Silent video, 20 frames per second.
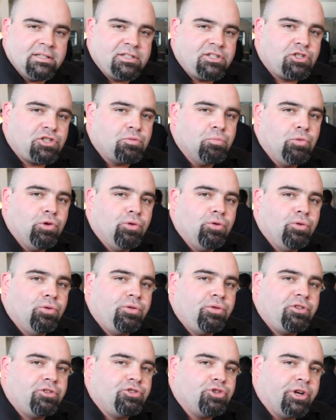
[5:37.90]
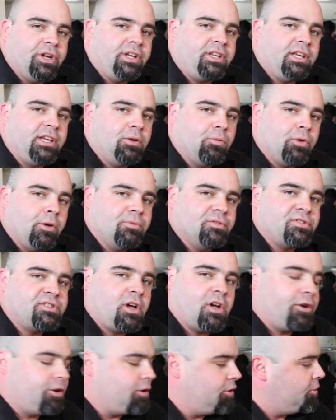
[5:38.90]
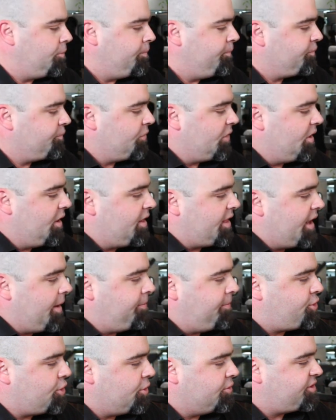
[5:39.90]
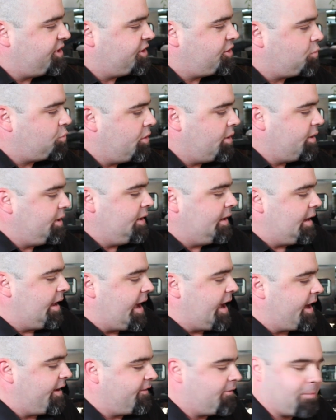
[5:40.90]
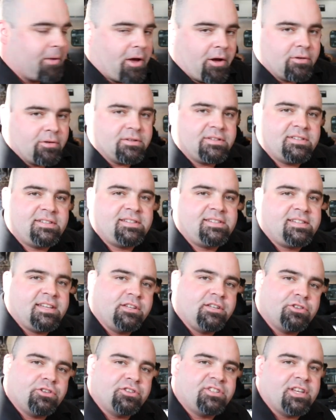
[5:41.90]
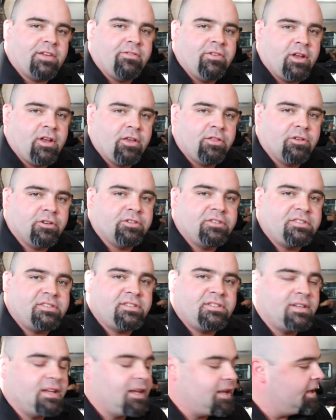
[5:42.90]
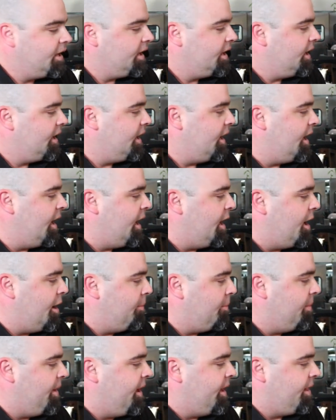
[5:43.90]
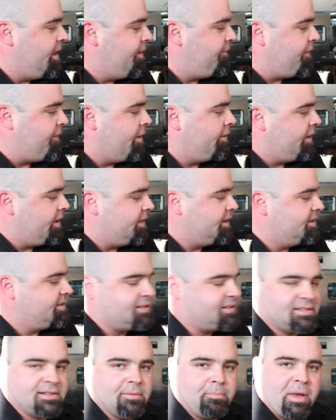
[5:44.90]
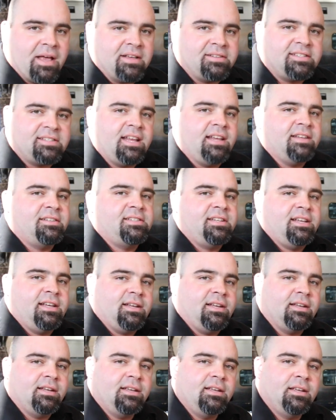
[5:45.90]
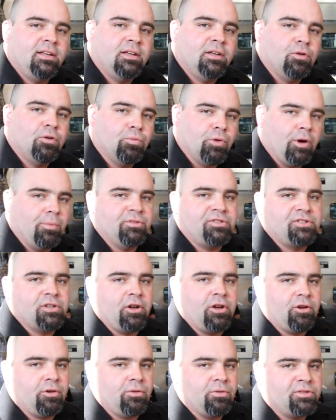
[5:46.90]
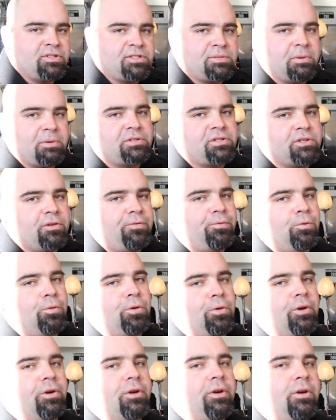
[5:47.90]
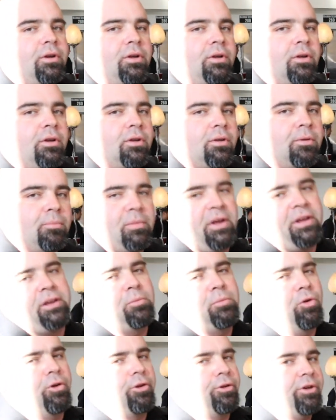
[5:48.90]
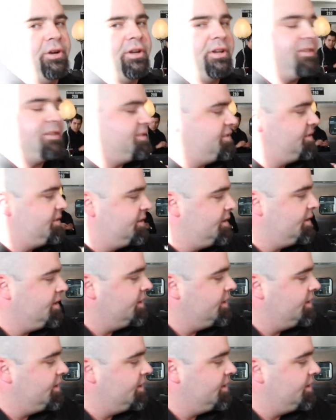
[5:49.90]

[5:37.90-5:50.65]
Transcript: smooth drinking reposado. They chose this one out of about 6 or 7 others, and they found that this is the best tasting reposado, especially for making margaritas.